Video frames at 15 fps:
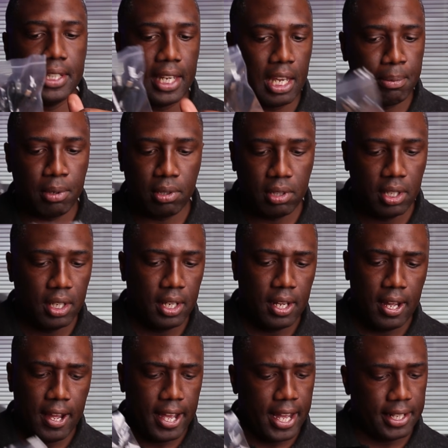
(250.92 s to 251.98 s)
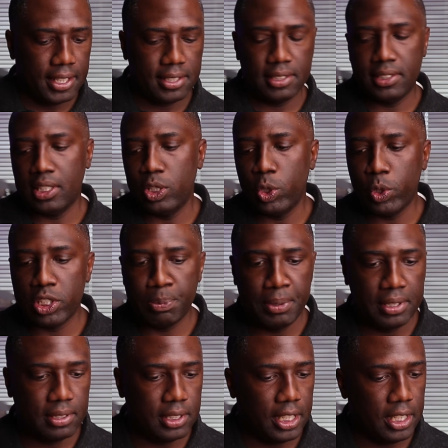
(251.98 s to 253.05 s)
cable. And this is a
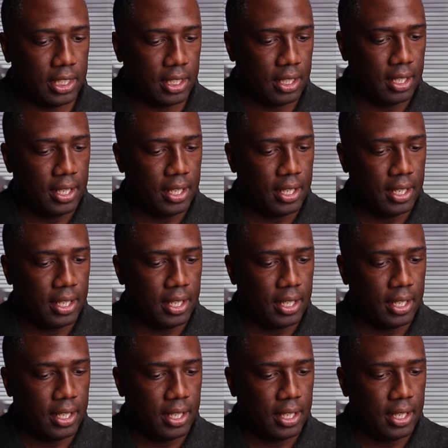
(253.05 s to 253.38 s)
USB-C